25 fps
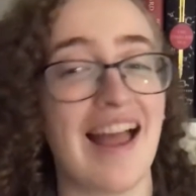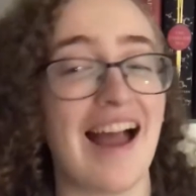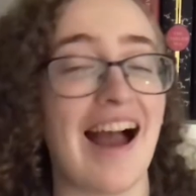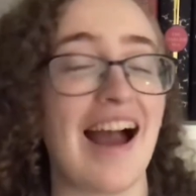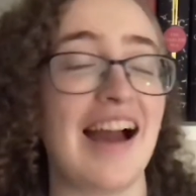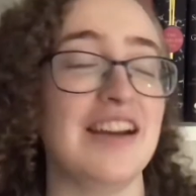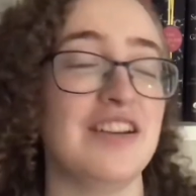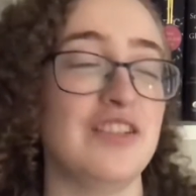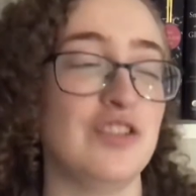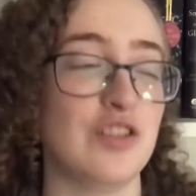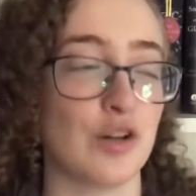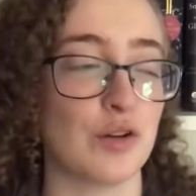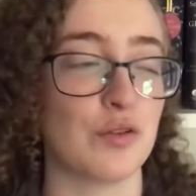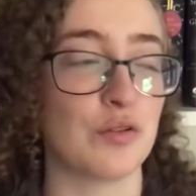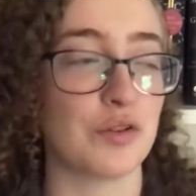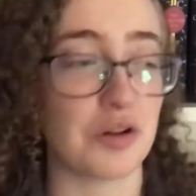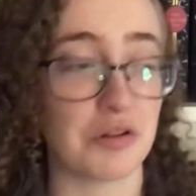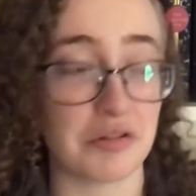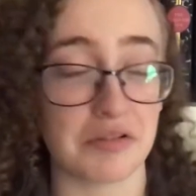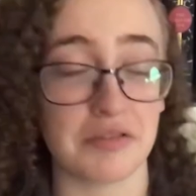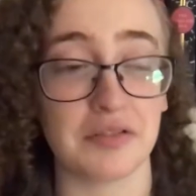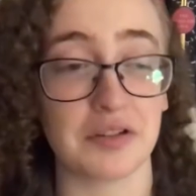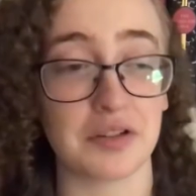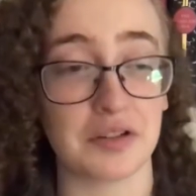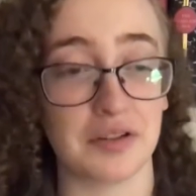I don't know
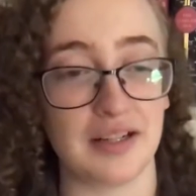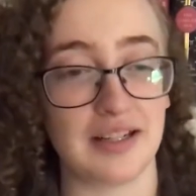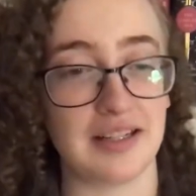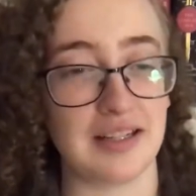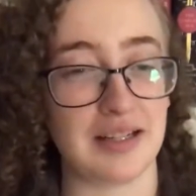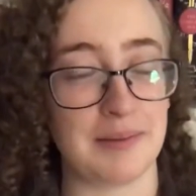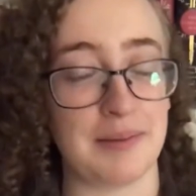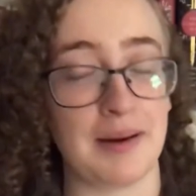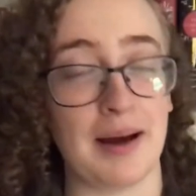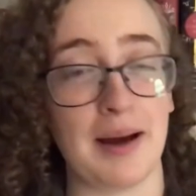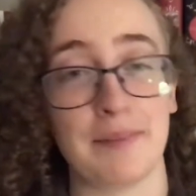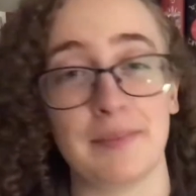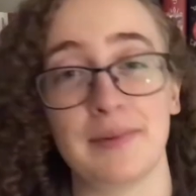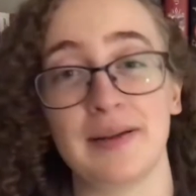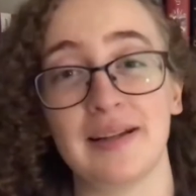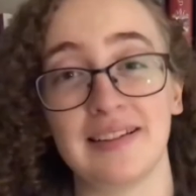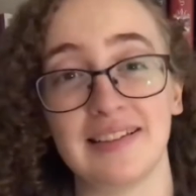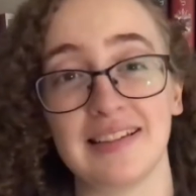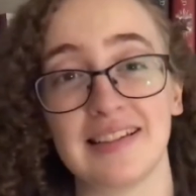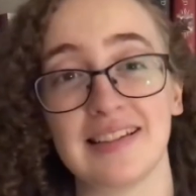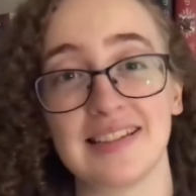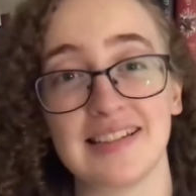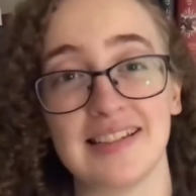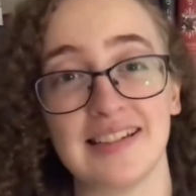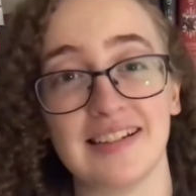if it'll end up happening
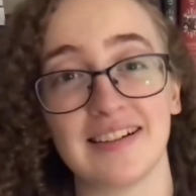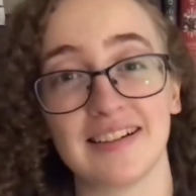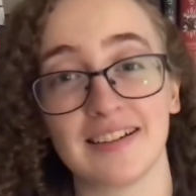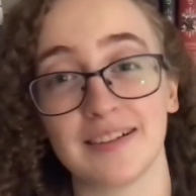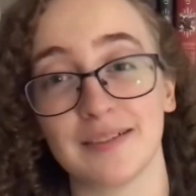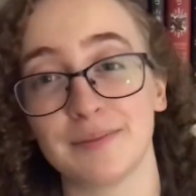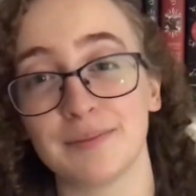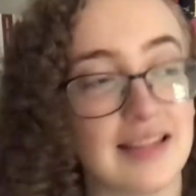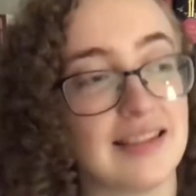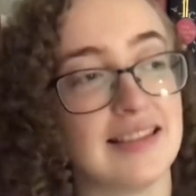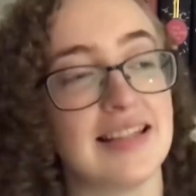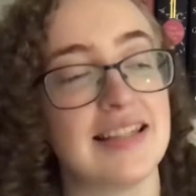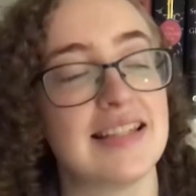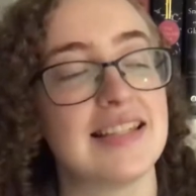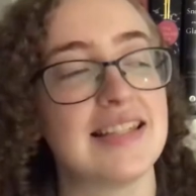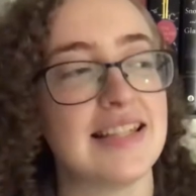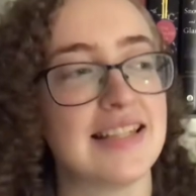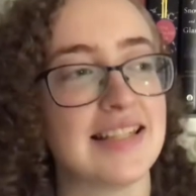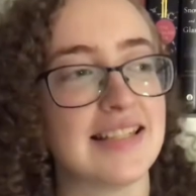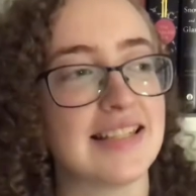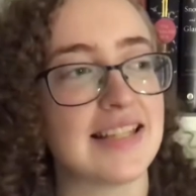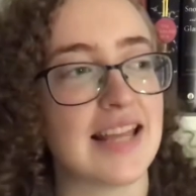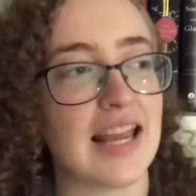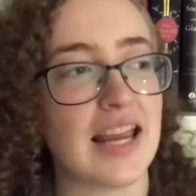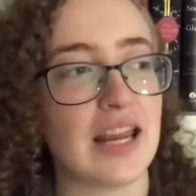this year. This
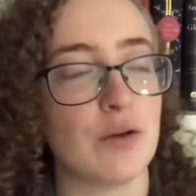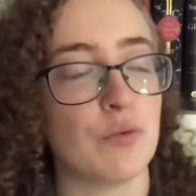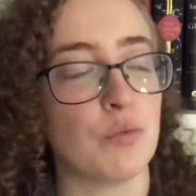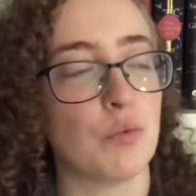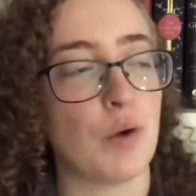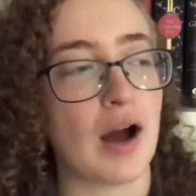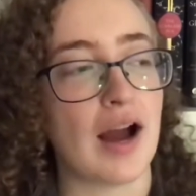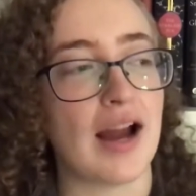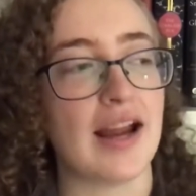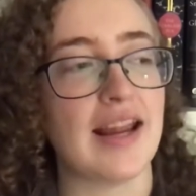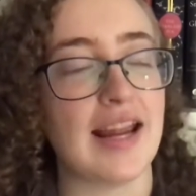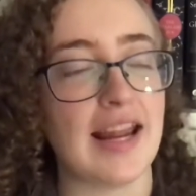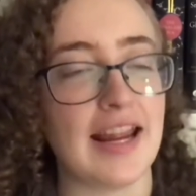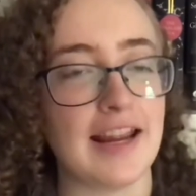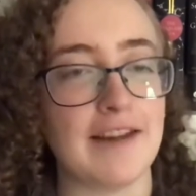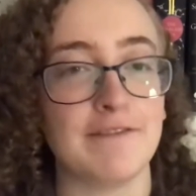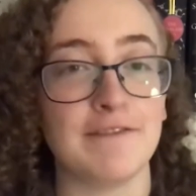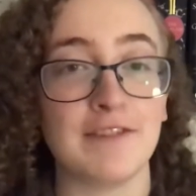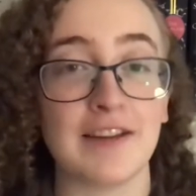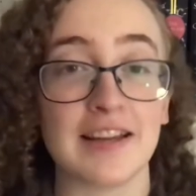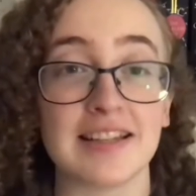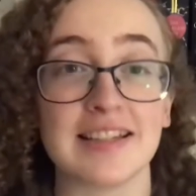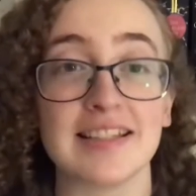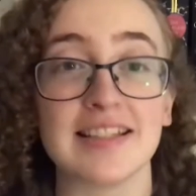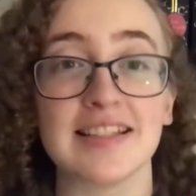is a YA
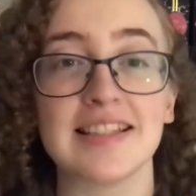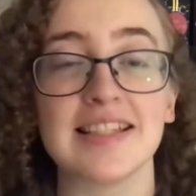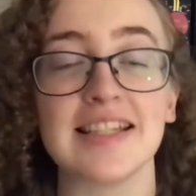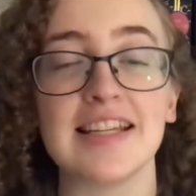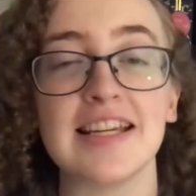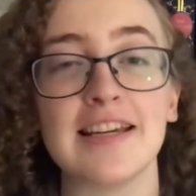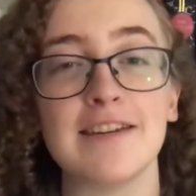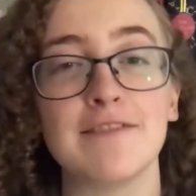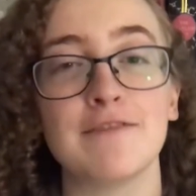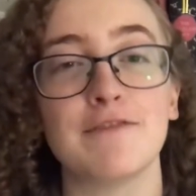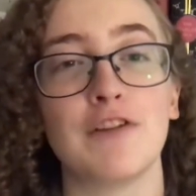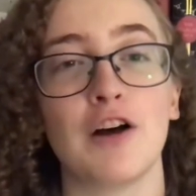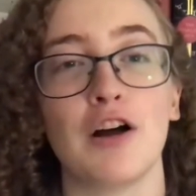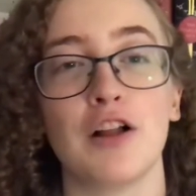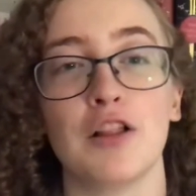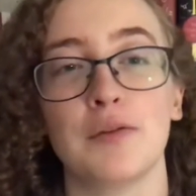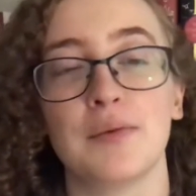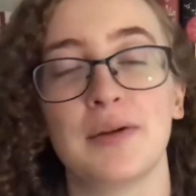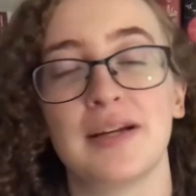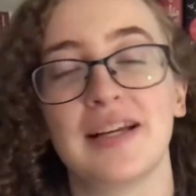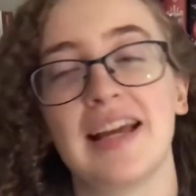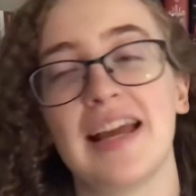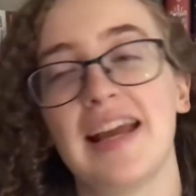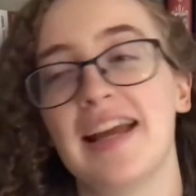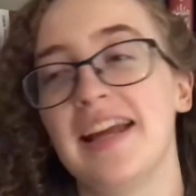fantasy
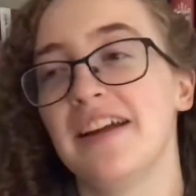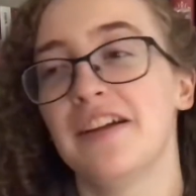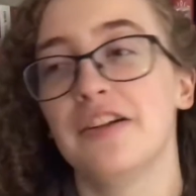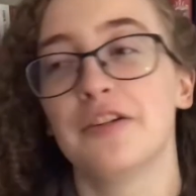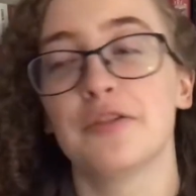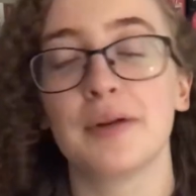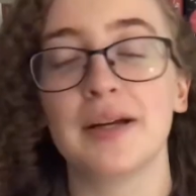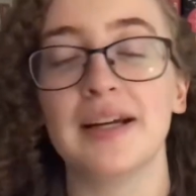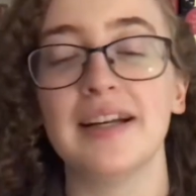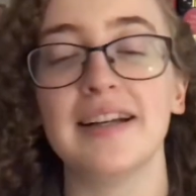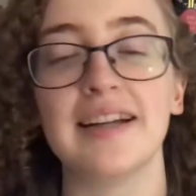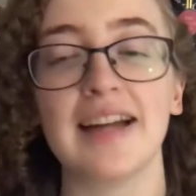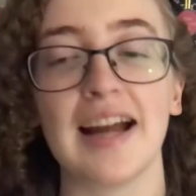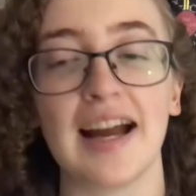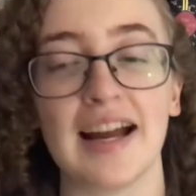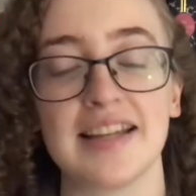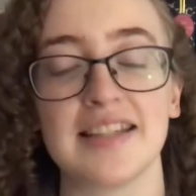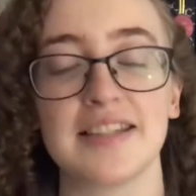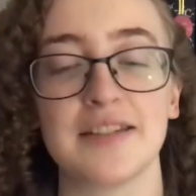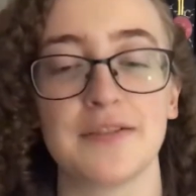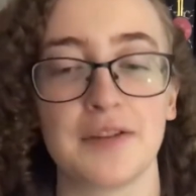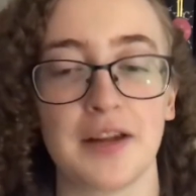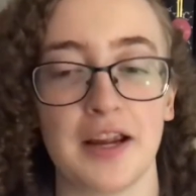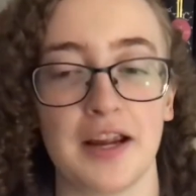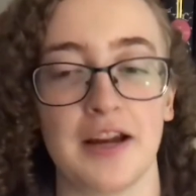following a great cast
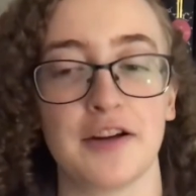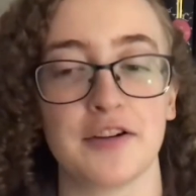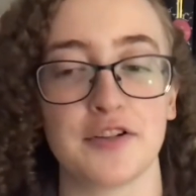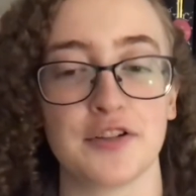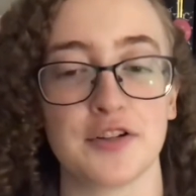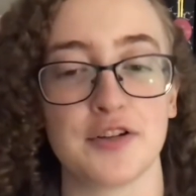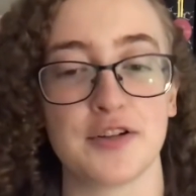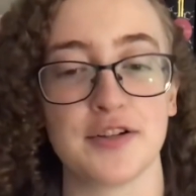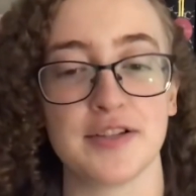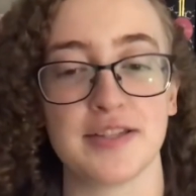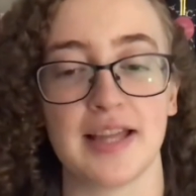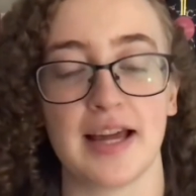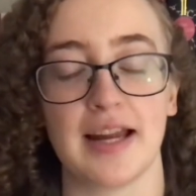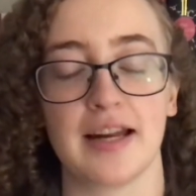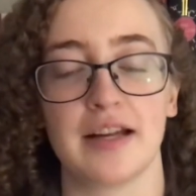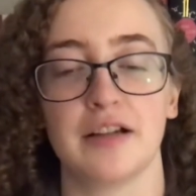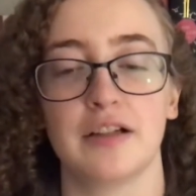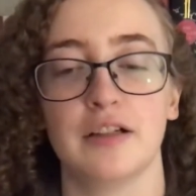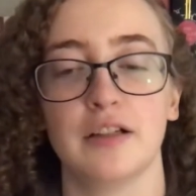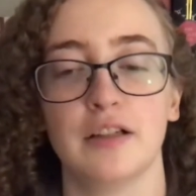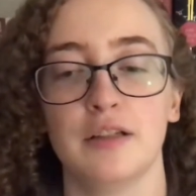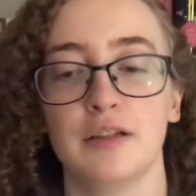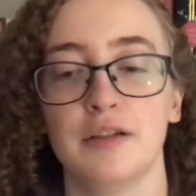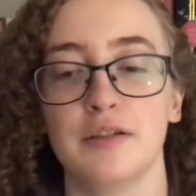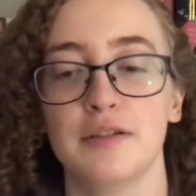of characters that
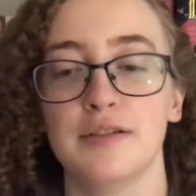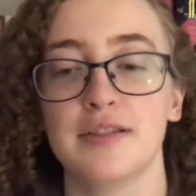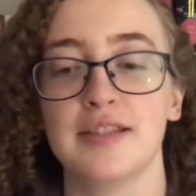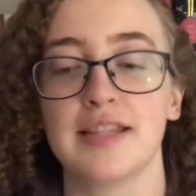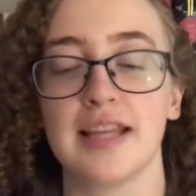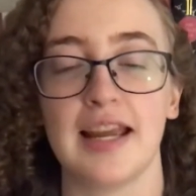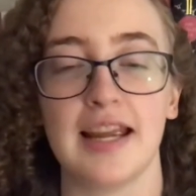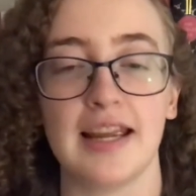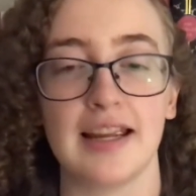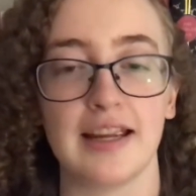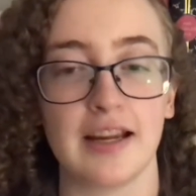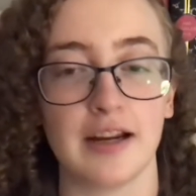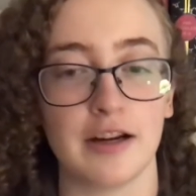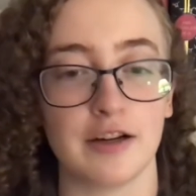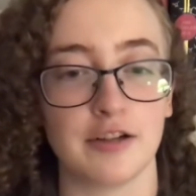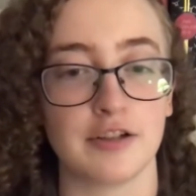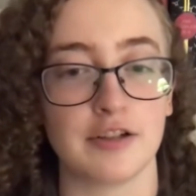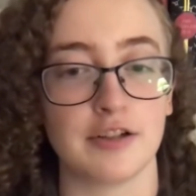includes a character